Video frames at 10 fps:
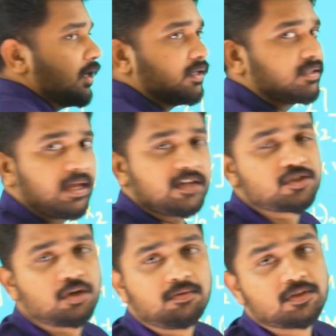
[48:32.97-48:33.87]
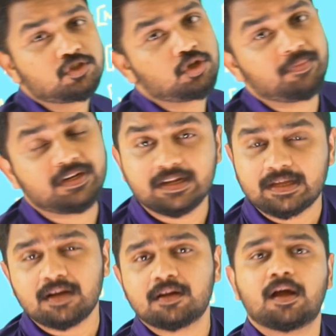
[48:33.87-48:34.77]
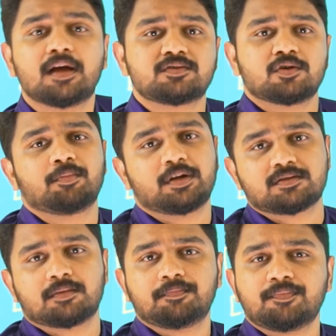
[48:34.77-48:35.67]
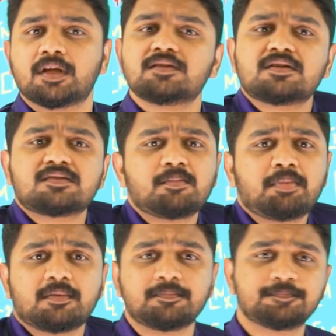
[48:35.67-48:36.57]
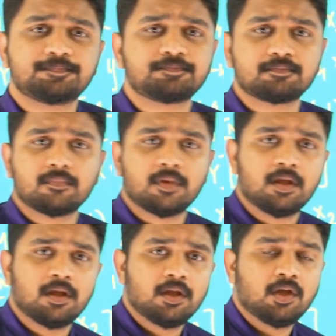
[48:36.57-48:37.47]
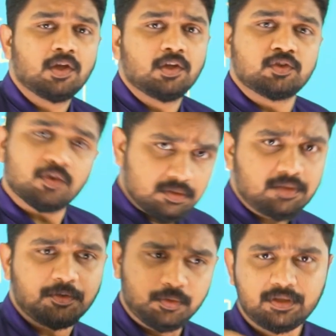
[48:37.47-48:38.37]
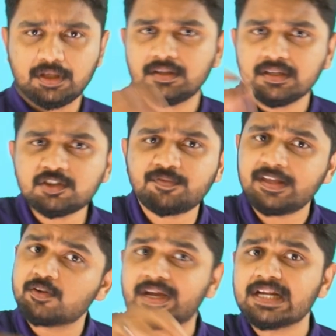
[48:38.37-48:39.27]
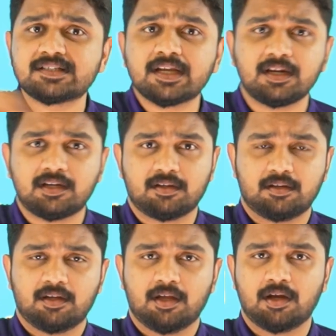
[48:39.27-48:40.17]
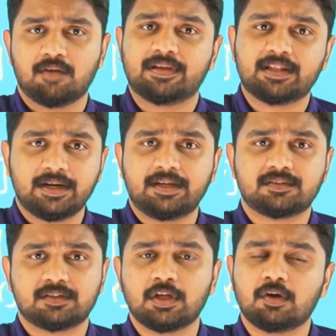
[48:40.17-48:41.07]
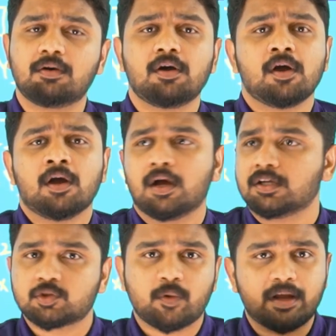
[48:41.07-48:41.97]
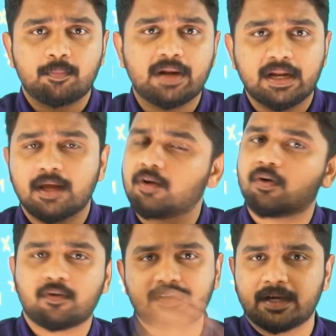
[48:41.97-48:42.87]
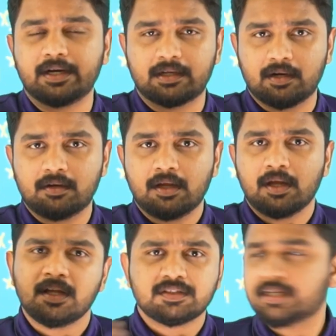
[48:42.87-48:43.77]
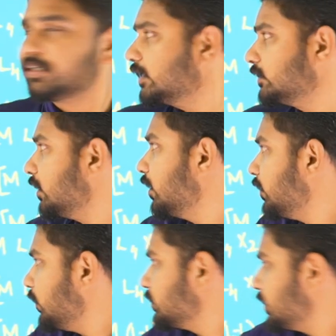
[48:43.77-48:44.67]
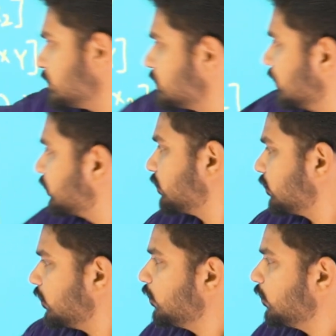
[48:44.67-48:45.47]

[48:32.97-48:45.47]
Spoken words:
It can show geometrical isomerism. That's it, simple. So you, in this way you can check it whether it is square planar or octahedral. Check just this.